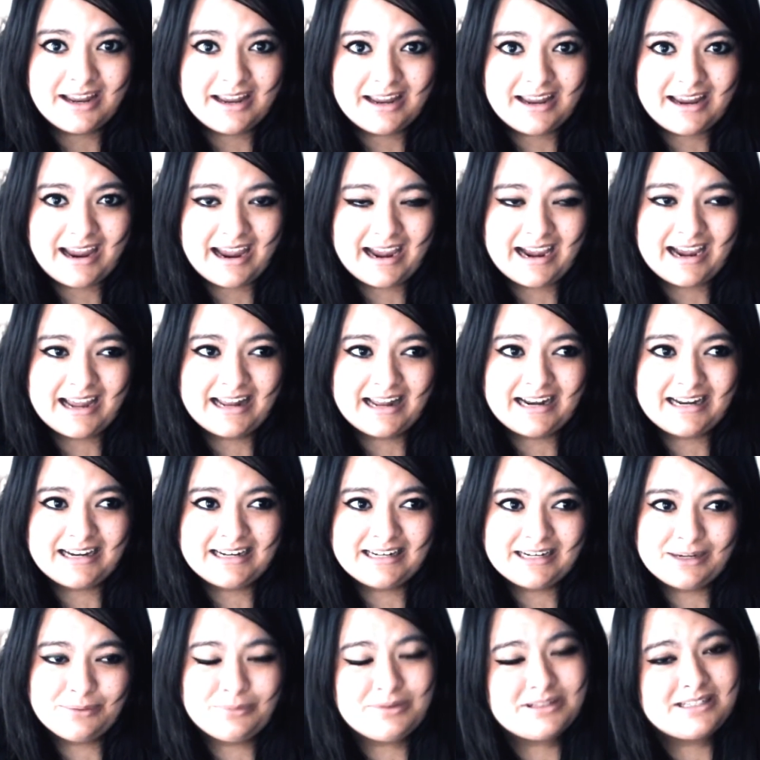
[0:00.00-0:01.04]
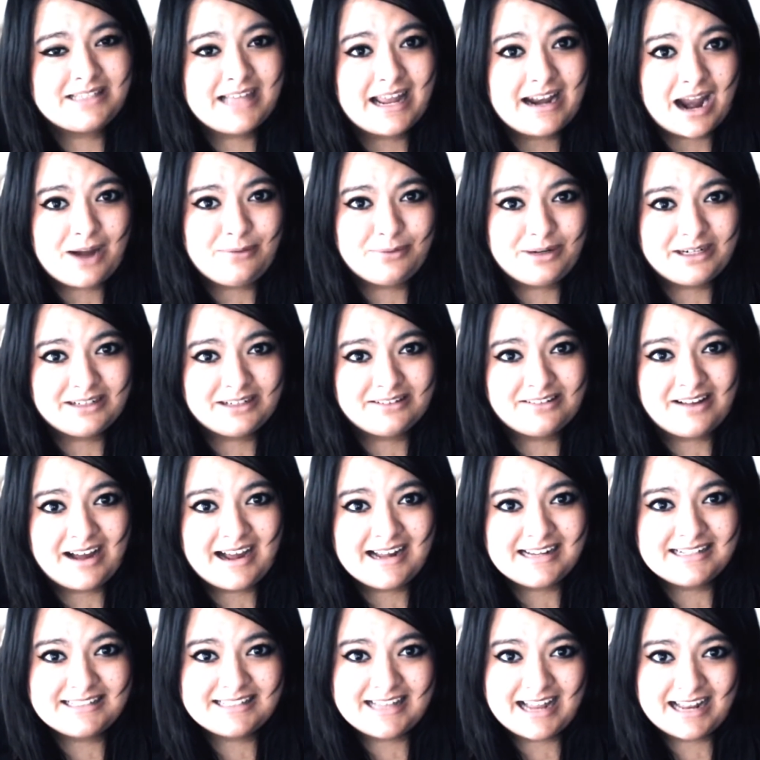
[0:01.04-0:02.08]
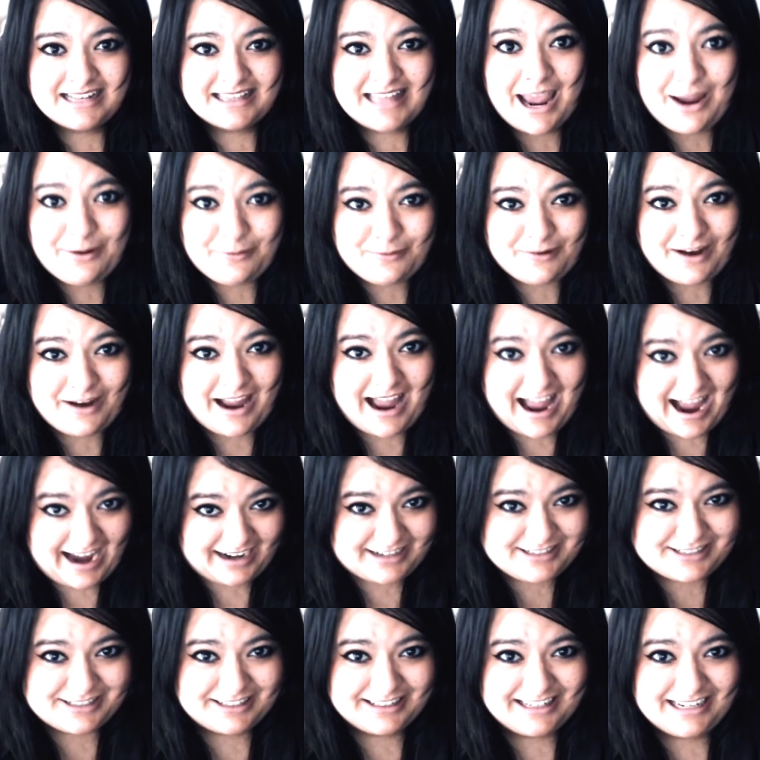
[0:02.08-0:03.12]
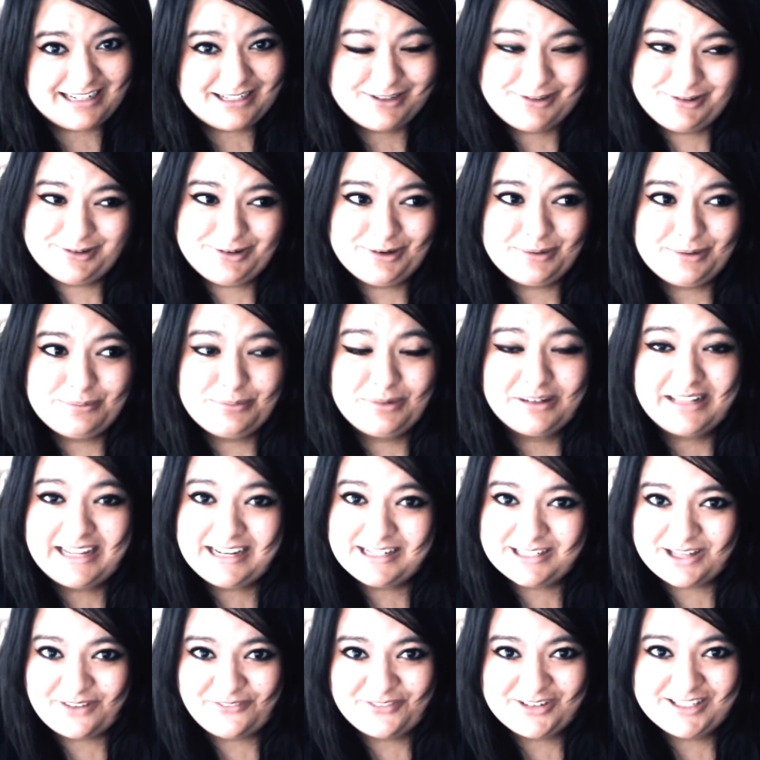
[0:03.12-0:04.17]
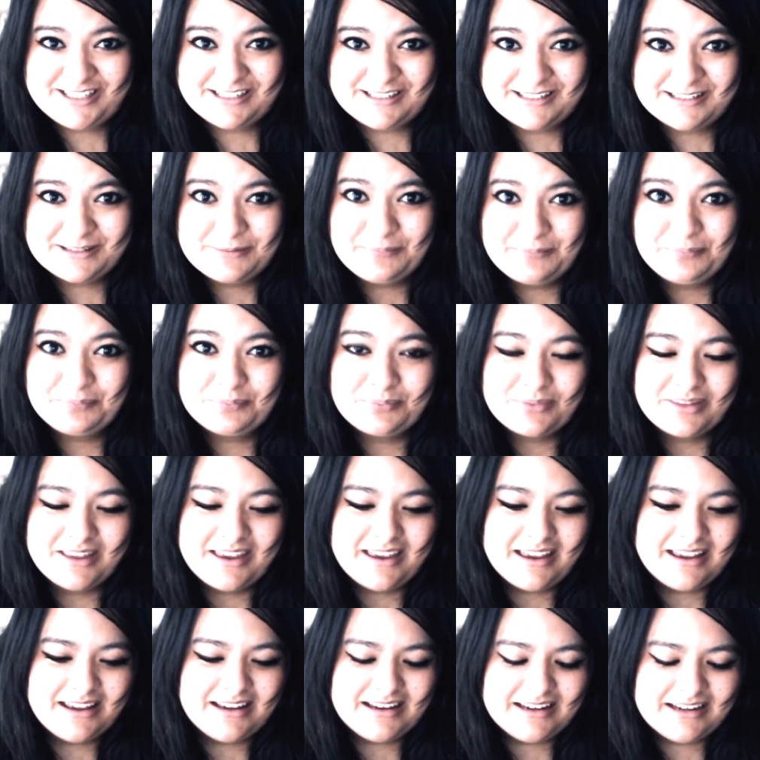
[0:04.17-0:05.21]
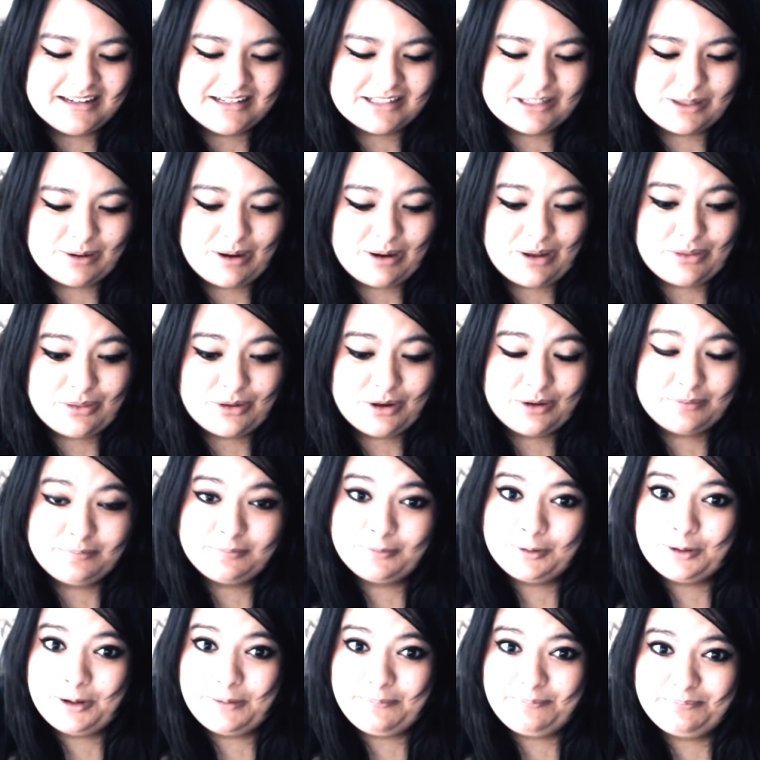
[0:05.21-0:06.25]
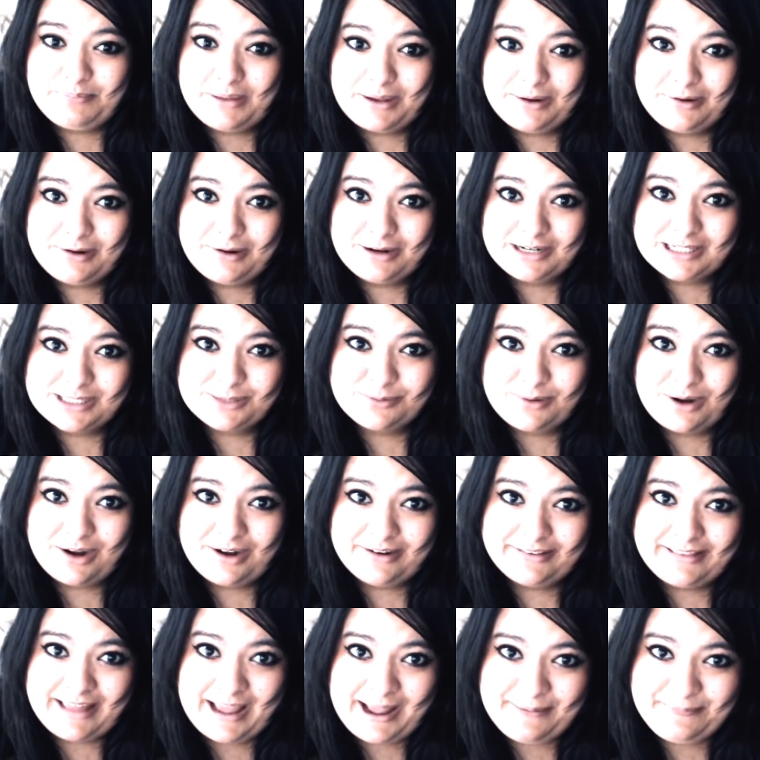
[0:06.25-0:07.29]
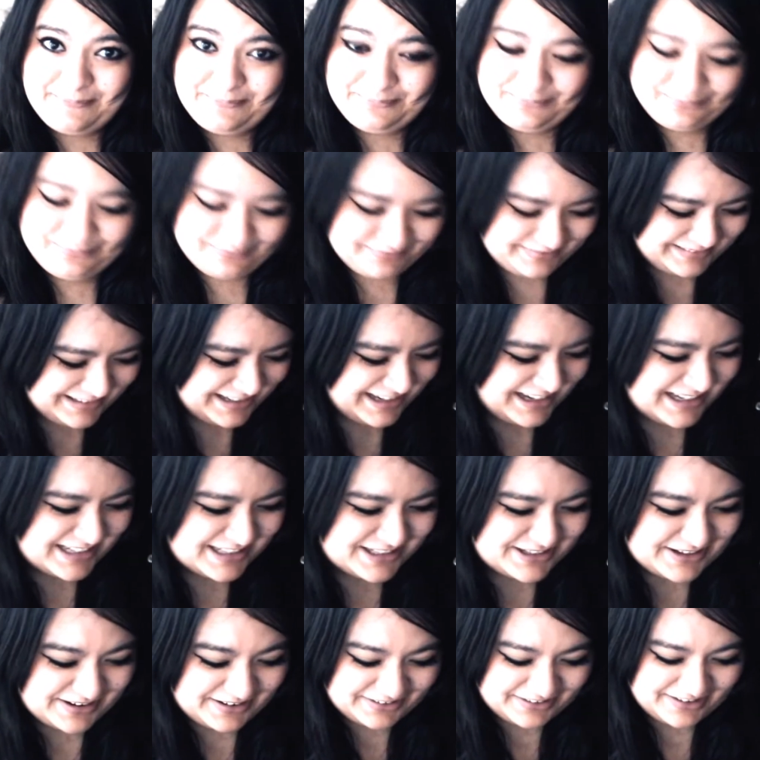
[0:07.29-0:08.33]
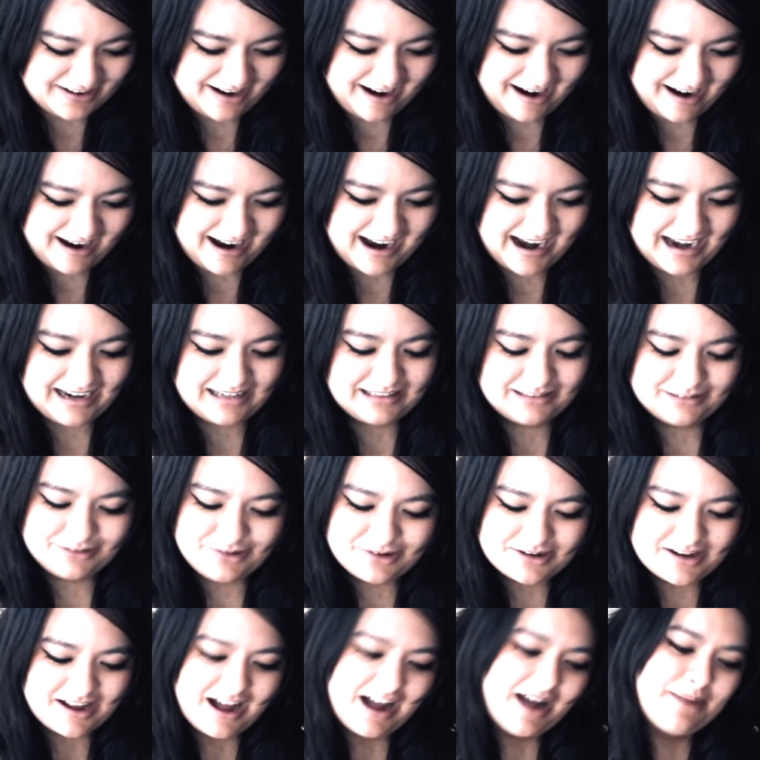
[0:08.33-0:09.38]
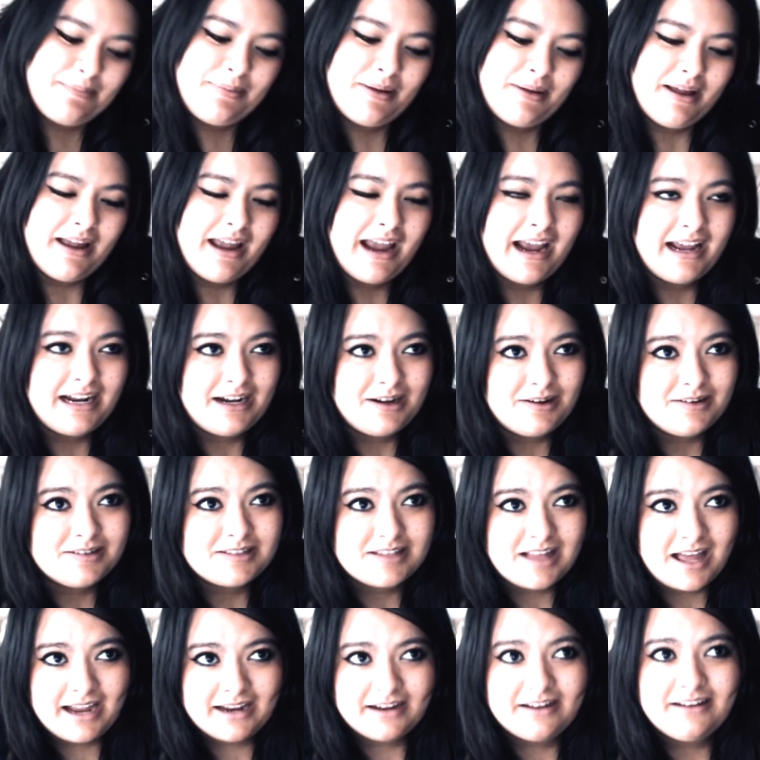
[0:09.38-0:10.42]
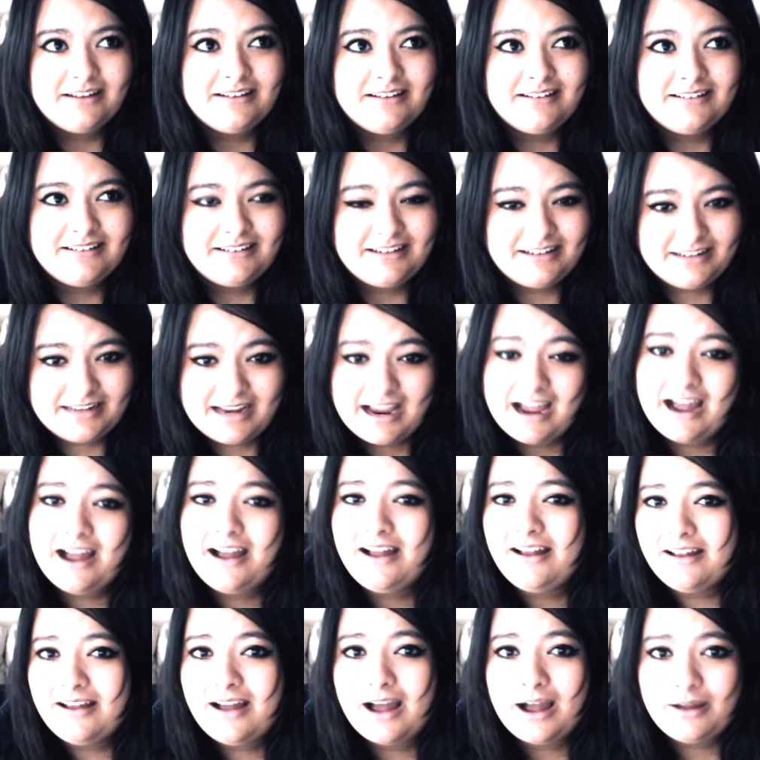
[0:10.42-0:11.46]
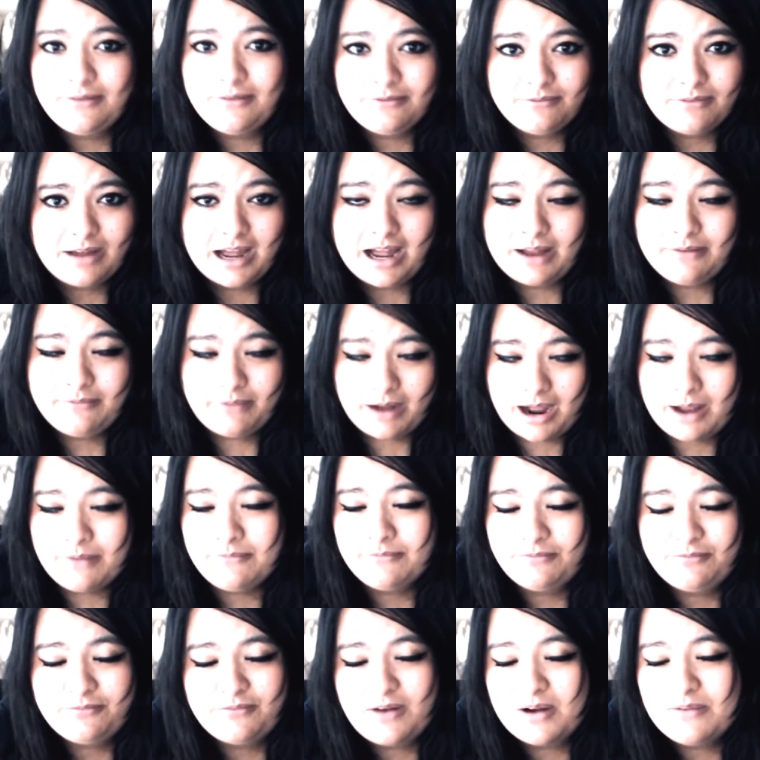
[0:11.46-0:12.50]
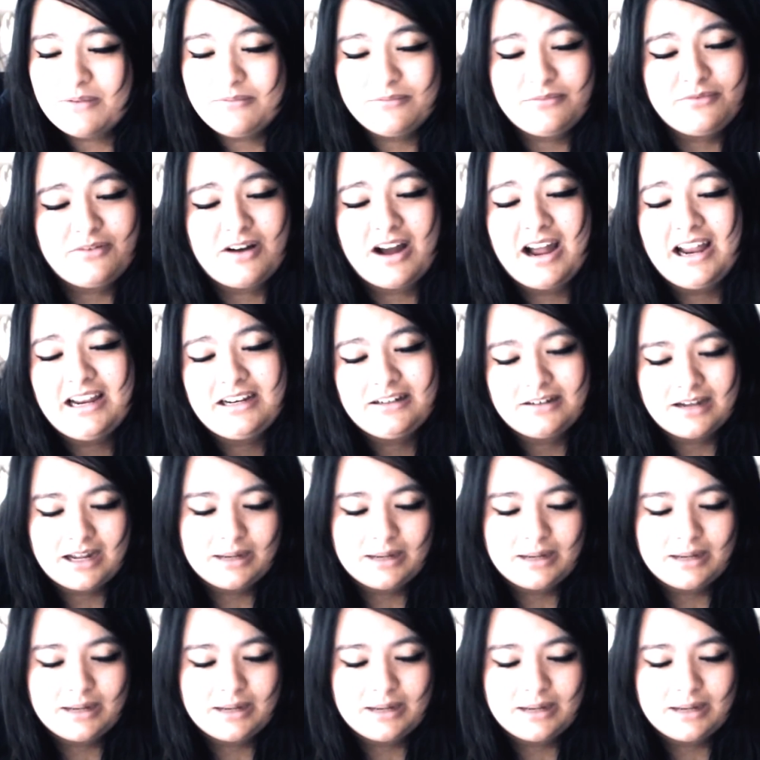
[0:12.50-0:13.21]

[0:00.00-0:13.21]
And it was then I realized that they were actually two police officers. So I thought, well, better not swear at them. So I look up and I was like, yeah, I'm fine.